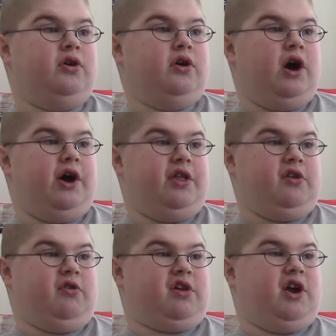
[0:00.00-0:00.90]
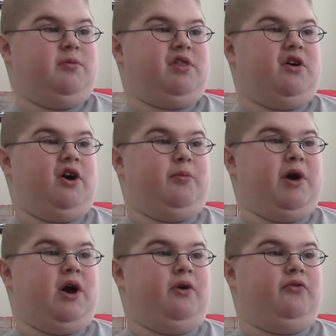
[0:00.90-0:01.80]
it's kind of a song
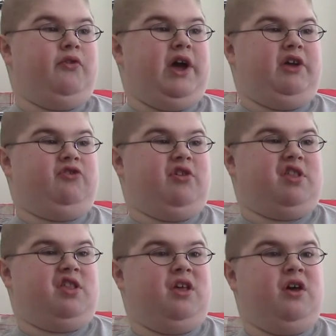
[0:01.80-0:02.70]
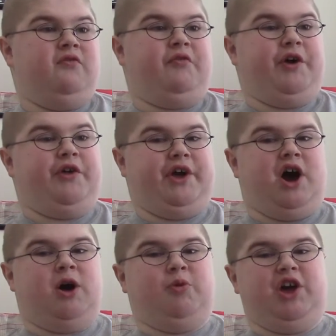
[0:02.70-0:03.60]
about like just feeling
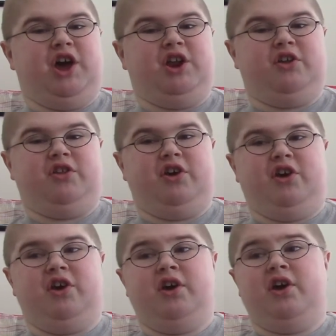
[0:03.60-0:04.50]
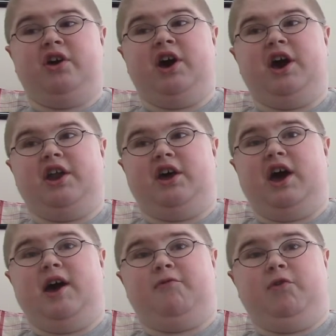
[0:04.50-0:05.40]
obligated to kind of
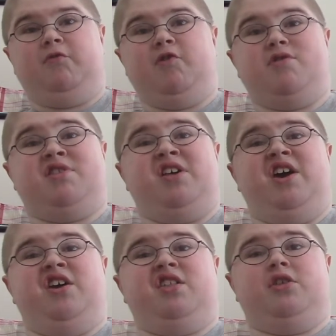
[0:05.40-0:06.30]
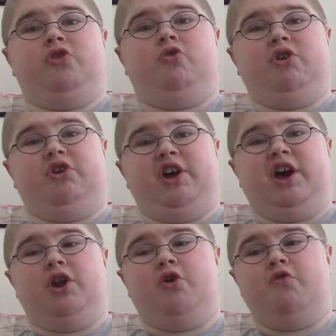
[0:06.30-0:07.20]
have the first taste in order to
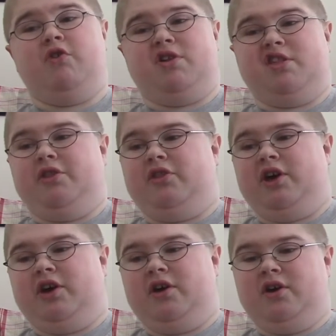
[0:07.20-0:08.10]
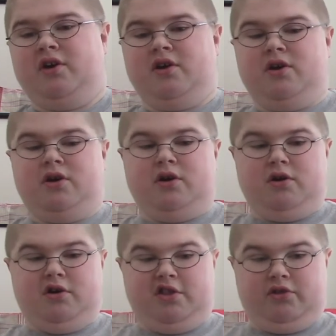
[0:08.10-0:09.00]
get over something.
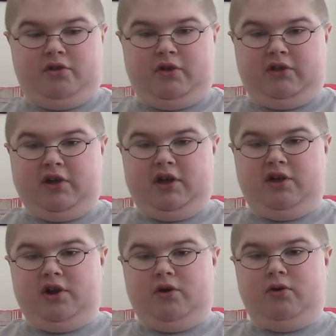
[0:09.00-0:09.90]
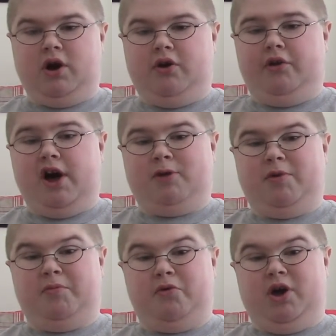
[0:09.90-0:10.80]
Or something like that, A lot of
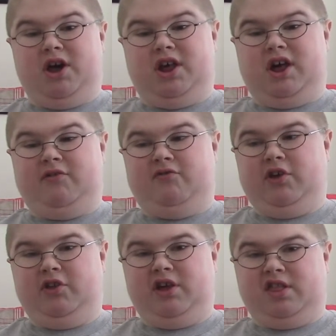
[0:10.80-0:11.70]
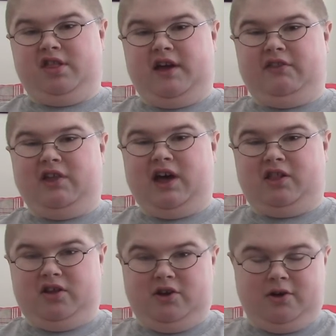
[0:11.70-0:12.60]
people kind of have feelings like that.